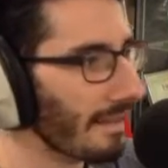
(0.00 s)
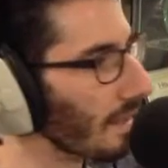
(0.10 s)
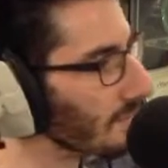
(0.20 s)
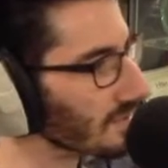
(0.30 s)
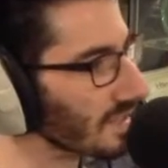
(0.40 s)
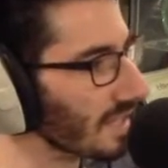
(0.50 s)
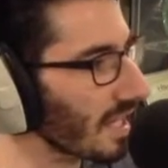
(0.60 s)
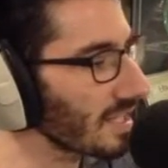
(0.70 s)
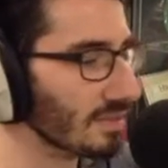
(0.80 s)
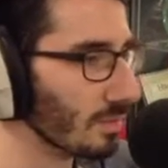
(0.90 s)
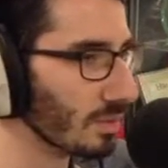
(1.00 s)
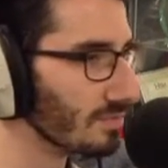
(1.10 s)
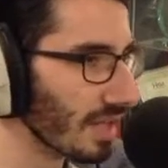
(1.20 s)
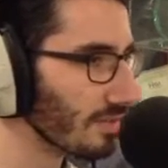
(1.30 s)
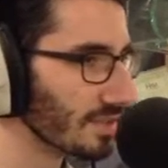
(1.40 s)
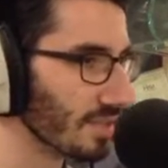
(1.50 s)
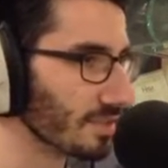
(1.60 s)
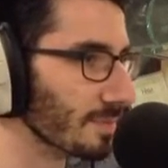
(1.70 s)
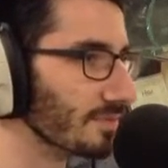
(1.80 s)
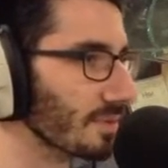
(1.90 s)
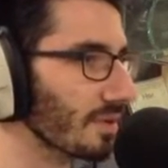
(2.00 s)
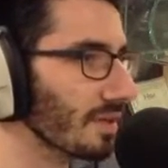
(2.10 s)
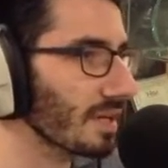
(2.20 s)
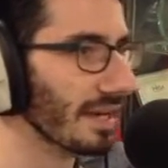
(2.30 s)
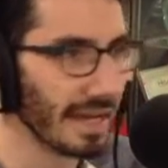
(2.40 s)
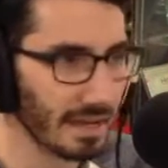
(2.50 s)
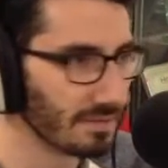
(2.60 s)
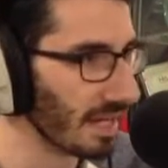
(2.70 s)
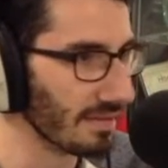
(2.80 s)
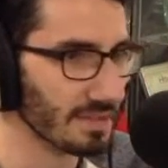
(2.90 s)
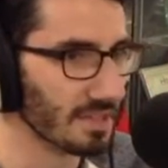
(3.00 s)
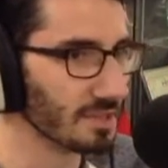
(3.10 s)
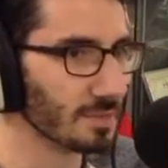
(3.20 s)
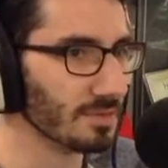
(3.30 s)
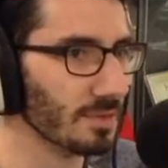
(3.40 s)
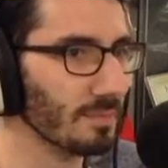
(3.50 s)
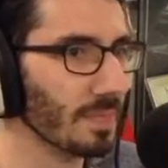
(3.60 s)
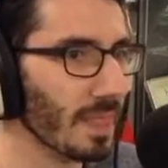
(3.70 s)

I was just sitting there, and we've never done this before, ever done this before.